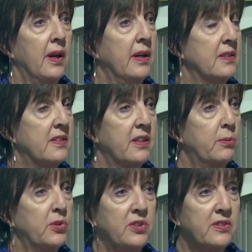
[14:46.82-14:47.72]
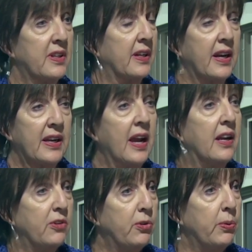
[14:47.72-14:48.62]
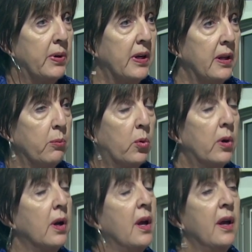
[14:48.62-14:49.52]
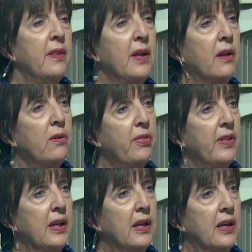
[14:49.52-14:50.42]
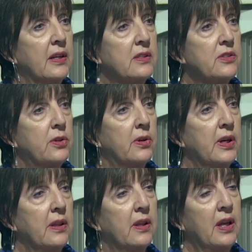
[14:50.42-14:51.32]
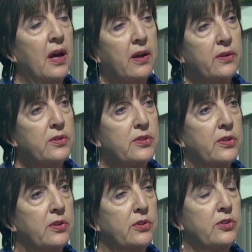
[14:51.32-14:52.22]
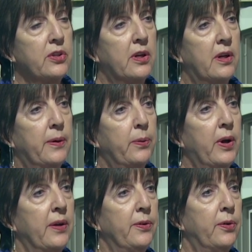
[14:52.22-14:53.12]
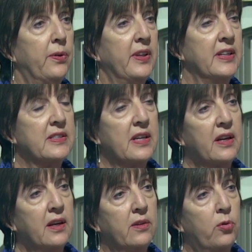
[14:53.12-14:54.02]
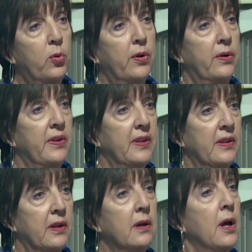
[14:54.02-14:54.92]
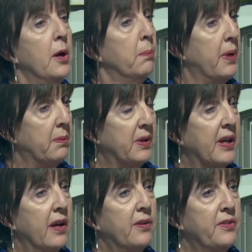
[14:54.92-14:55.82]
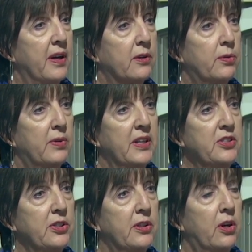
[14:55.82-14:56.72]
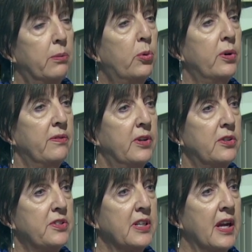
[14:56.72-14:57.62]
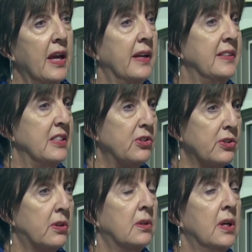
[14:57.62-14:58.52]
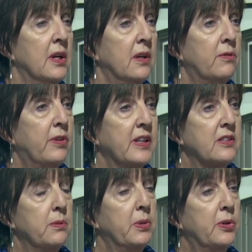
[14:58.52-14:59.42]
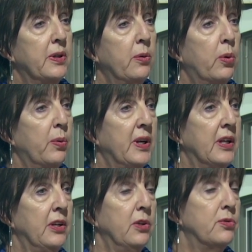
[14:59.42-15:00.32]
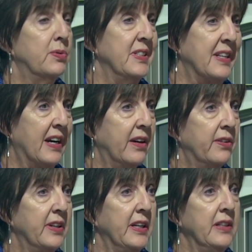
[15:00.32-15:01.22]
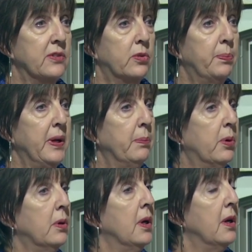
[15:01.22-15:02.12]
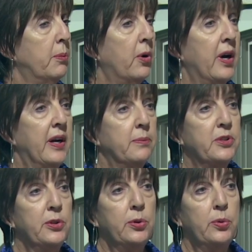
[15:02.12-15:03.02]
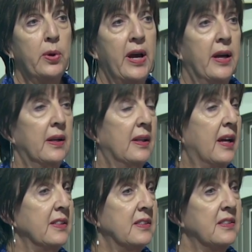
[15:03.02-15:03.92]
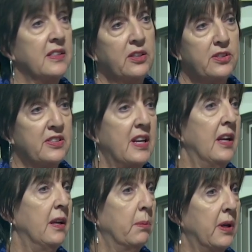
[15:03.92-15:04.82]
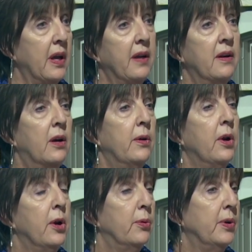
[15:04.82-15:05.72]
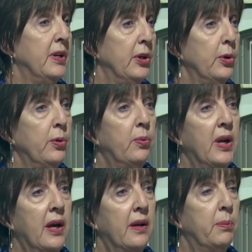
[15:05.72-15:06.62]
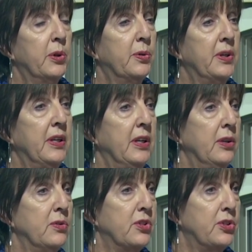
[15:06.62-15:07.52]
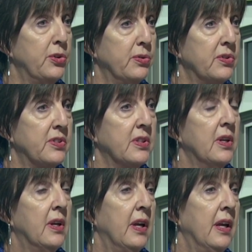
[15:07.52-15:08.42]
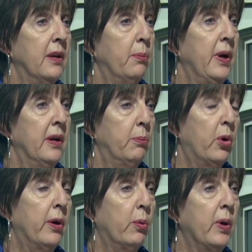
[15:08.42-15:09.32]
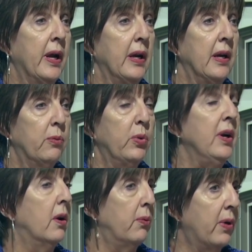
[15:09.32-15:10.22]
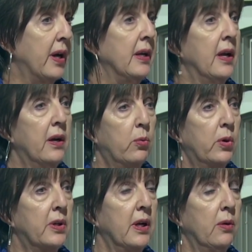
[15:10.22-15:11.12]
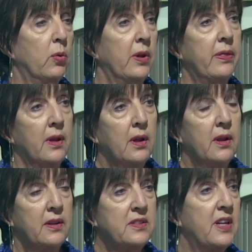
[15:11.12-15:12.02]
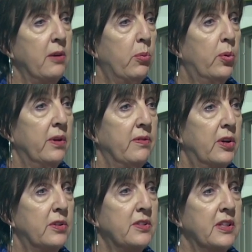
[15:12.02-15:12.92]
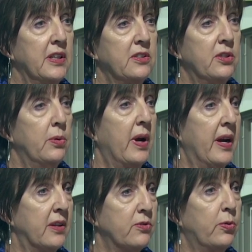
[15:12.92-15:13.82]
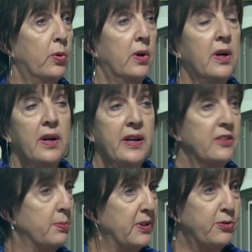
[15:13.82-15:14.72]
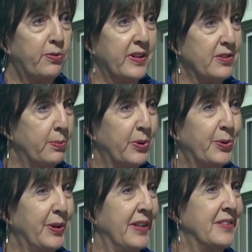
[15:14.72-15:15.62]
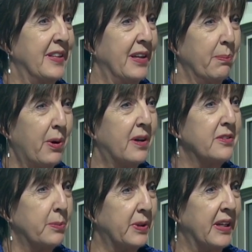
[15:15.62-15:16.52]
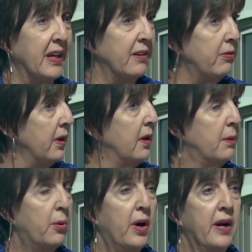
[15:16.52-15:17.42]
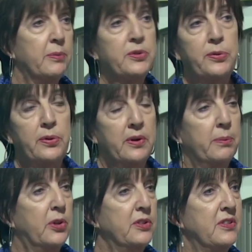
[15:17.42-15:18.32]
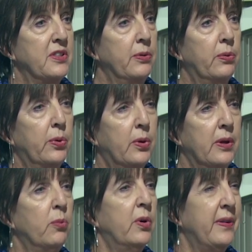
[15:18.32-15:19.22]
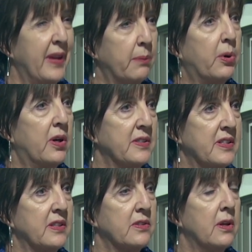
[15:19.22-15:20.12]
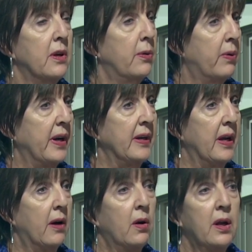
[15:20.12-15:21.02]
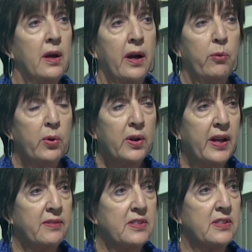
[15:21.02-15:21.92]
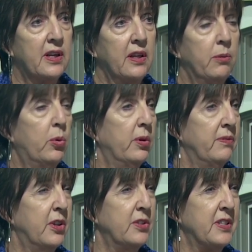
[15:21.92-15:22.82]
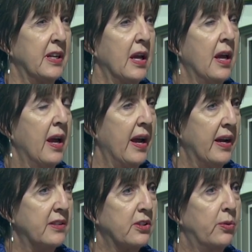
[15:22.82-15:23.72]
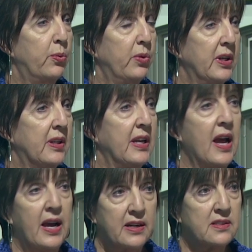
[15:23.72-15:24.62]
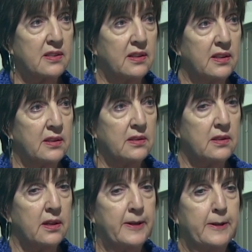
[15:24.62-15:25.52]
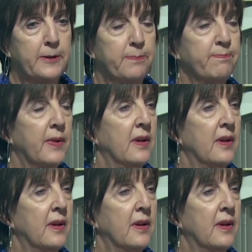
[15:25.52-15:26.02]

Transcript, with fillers: And some are just like, I can't do it anymore. The other thing is during the other surge uh, under the executive order and then the public health declaration, our Board of Nursing had additional flexibility where we could use retirees or people perhaps who had a license in good standing but had not renewed. We had ability to use students in a, in a broader way. And we are right now working with the State Board of Nursing to ask for as much flexibility as they can possibly give, perhaps through an emergency rule. And we're in that process right now. I will have to say the Board of Nursing has a really excellent um,